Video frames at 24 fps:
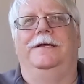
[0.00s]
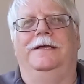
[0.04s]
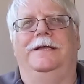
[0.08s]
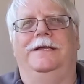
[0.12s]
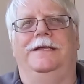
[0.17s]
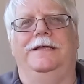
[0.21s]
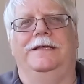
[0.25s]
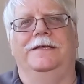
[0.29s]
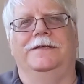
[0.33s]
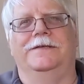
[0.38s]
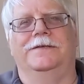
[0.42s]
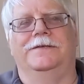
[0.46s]

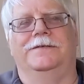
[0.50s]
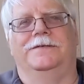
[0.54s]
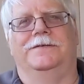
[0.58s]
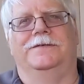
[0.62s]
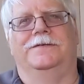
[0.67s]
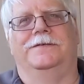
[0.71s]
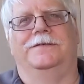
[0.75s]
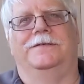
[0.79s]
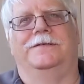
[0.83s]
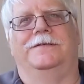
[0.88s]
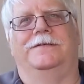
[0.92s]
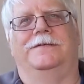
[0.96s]

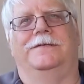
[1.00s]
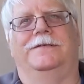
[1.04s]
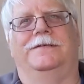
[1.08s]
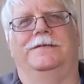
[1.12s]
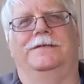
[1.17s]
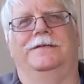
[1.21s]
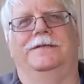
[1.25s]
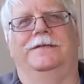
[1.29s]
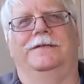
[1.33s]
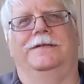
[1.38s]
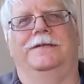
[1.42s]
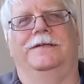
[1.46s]
is
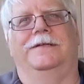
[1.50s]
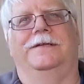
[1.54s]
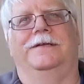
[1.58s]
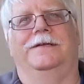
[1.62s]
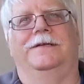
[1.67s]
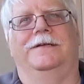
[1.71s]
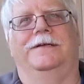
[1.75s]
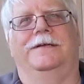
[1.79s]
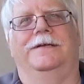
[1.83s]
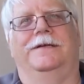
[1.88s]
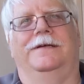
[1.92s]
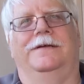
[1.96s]

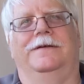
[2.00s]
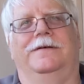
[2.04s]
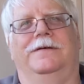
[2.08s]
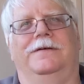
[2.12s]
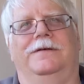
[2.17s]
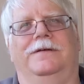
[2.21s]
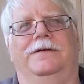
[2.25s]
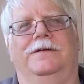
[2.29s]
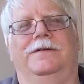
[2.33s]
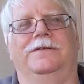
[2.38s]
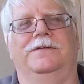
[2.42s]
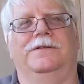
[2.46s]

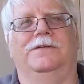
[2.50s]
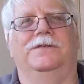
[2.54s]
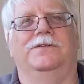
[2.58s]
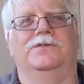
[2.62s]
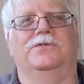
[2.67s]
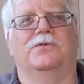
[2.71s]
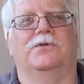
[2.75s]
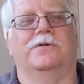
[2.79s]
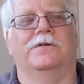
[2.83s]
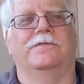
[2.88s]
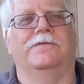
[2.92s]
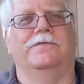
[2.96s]

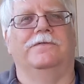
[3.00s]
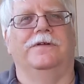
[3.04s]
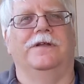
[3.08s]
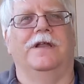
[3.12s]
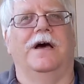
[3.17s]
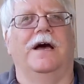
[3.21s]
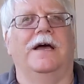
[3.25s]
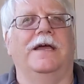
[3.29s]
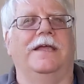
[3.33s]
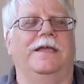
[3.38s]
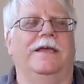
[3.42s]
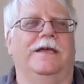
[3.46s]
sort of
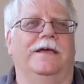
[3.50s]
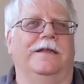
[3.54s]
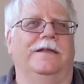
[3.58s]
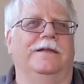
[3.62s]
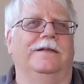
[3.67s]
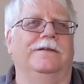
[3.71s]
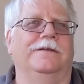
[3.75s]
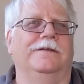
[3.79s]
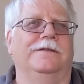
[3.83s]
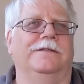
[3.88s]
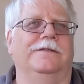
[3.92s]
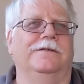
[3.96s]
not yet
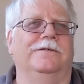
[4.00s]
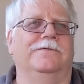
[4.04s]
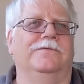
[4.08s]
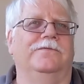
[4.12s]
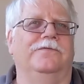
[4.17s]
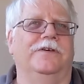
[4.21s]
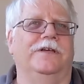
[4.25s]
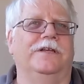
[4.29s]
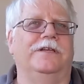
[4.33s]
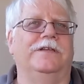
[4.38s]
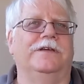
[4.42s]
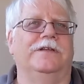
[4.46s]
into the
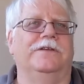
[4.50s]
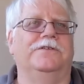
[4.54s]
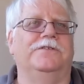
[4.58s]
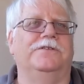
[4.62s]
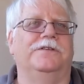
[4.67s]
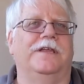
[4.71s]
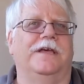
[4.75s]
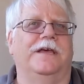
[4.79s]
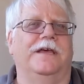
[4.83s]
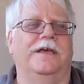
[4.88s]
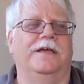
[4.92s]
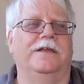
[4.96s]
vintage
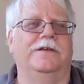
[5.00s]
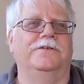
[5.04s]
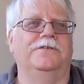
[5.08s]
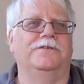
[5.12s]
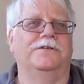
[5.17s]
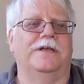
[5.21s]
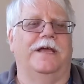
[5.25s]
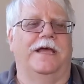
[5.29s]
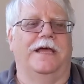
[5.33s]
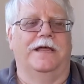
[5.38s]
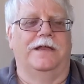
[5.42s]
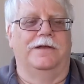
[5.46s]

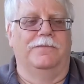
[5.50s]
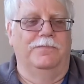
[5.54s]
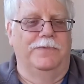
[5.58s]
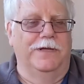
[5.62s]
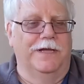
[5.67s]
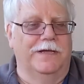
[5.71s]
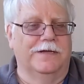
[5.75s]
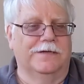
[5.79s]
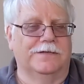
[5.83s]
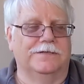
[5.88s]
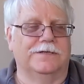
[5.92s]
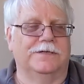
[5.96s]
stage, and
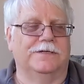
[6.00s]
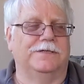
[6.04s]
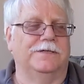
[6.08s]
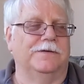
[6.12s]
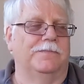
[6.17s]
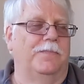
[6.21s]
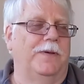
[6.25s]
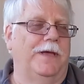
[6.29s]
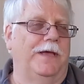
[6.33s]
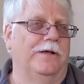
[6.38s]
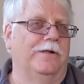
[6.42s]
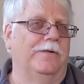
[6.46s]
because it's
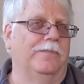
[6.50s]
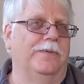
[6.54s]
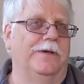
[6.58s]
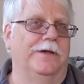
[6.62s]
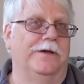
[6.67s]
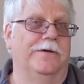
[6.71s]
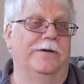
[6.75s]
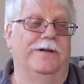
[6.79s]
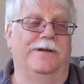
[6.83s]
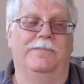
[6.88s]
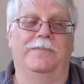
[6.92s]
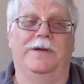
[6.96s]
a pale
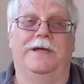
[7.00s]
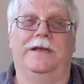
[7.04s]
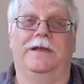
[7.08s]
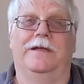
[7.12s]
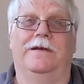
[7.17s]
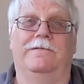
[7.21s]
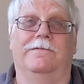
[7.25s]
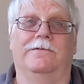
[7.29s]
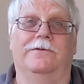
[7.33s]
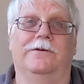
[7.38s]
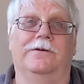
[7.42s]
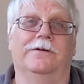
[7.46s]
beer, it may
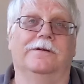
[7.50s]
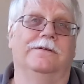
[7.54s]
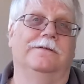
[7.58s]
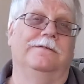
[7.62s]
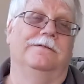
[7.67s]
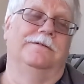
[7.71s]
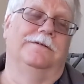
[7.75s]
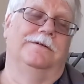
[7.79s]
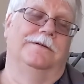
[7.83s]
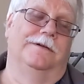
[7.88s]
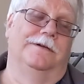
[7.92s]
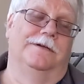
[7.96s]
never
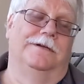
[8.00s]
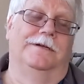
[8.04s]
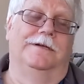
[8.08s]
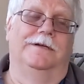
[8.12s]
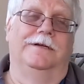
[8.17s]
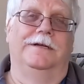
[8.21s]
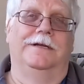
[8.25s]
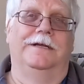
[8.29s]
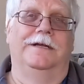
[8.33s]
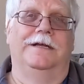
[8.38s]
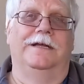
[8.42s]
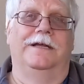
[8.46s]

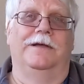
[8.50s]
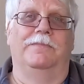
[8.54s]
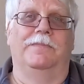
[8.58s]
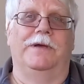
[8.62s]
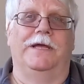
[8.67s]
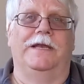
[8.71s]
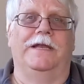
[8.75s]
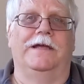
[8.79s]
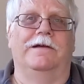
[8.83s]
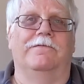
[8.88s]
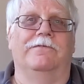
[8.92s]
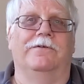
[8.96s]
it
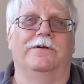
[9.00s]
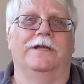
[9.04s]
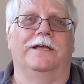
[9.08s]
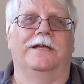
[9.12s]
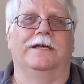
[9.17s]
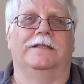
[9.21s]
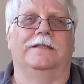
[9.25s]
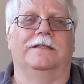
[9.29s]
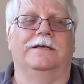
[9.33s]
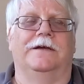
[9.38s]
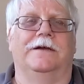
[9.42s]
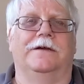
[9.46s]
may never
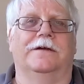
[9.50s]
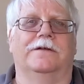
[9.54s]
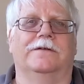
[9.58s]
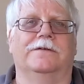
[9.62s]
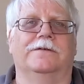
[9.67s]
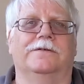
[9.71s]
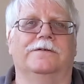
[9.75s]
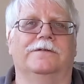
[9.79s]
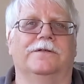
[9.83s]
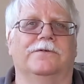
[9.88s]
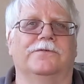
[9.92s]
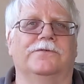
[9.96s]
get there
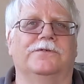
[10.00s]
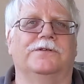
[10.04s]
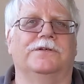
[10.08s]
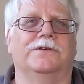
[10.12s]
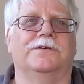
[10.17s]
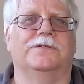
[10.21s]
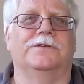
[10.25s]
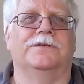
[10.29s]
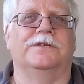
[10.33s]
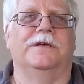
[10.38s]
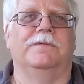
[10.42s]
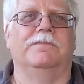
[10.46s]
because those
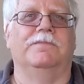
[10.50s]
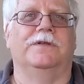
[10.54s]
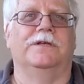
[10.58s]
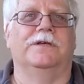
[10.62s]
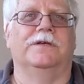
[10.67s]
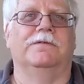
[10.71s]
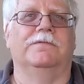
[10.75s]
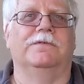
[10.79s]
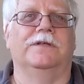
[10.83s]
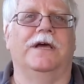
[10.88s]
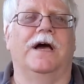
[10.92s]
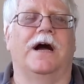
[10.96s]
just seem
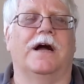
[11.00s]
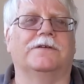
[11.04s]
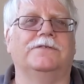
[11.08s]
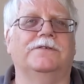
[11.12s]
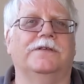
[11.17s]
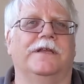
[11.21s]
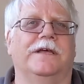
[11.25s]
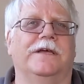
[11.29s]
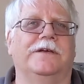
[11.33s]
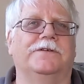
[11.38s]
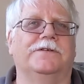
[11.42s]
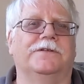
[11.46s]
to, the
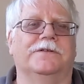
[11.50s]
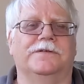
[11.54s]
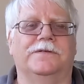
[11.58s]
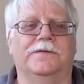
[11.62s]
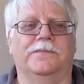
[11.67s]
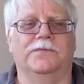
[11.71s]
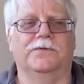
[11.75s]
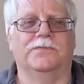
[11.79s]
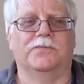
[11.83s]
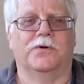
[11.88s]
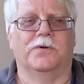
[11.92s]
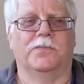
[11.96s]
oxidation
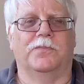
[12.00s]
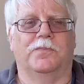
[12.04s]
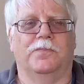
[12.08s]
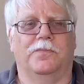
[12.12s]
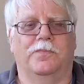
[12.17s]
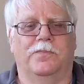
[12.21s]
seems more